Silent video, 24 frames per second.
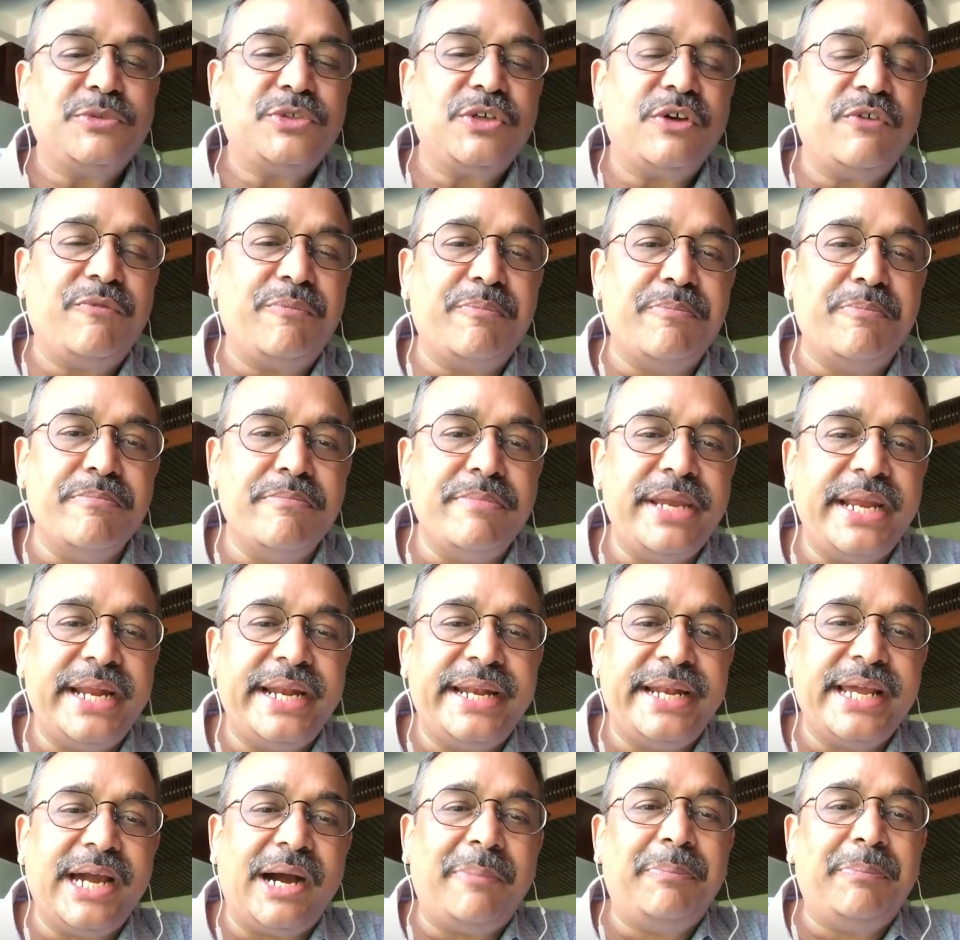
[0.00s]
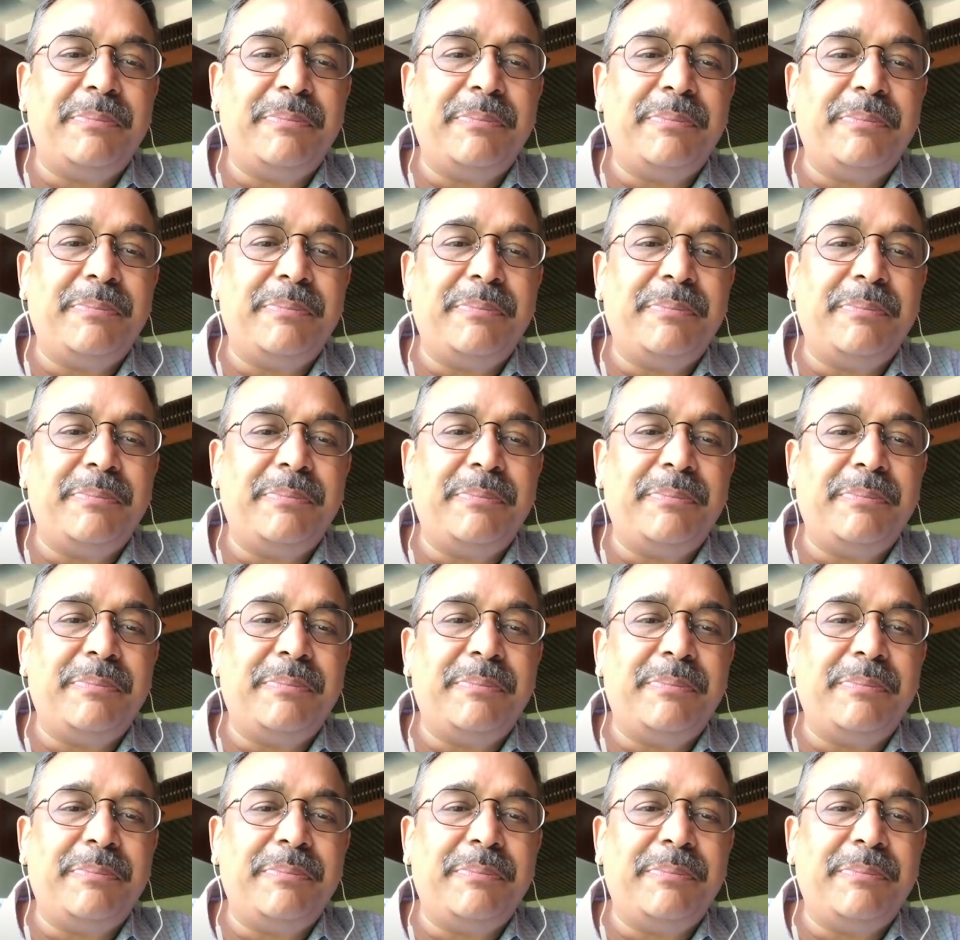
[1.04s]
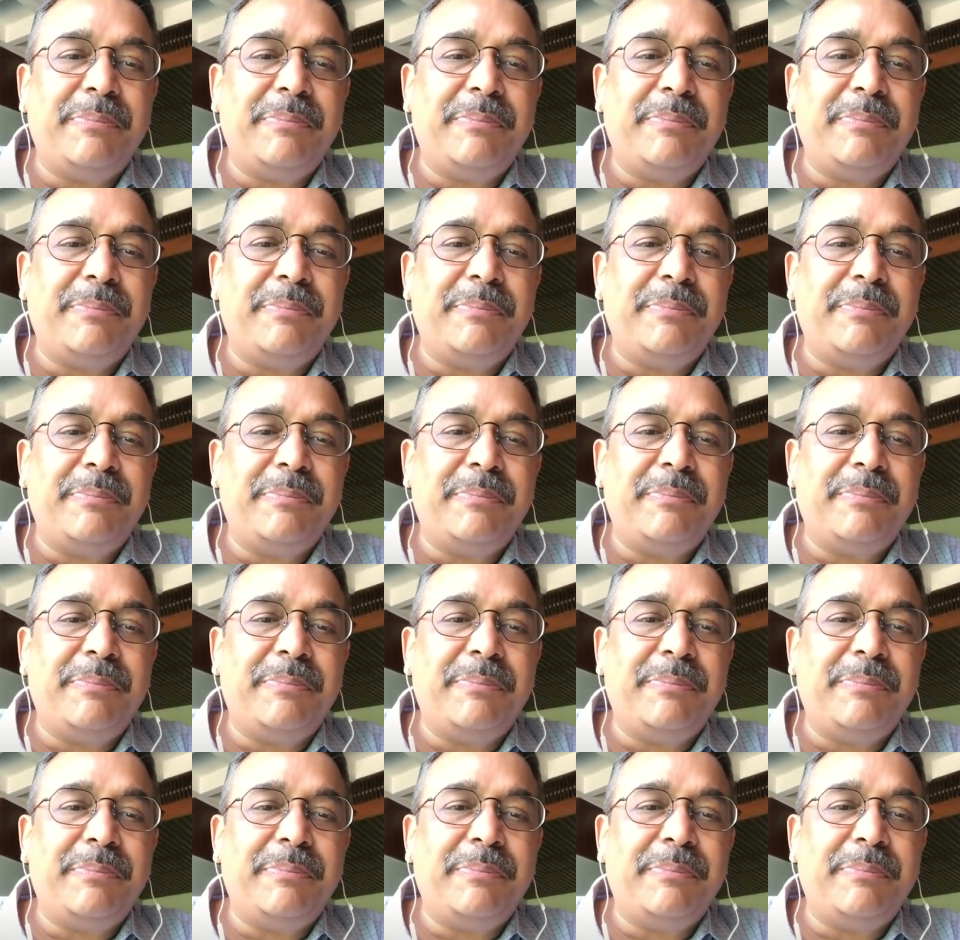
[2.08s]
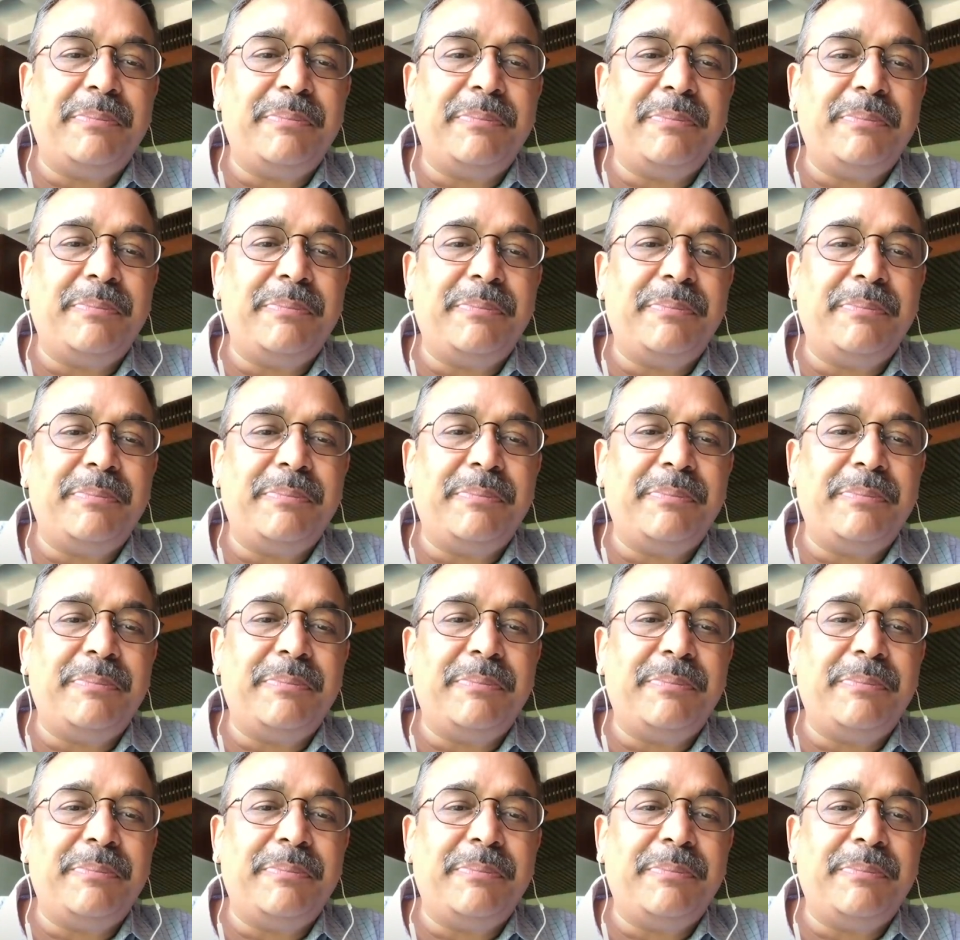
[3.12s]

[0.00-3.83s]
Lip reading: of media perception, Siddaramaiah is clearly ahead.